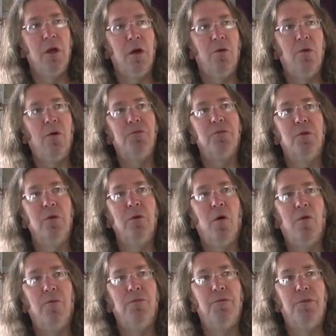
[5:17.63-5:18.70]
are often
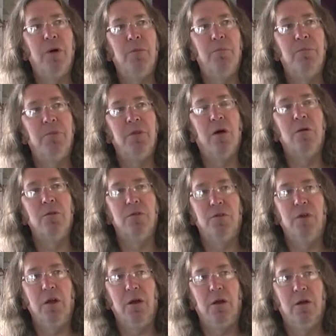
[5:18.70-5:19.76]
of dancing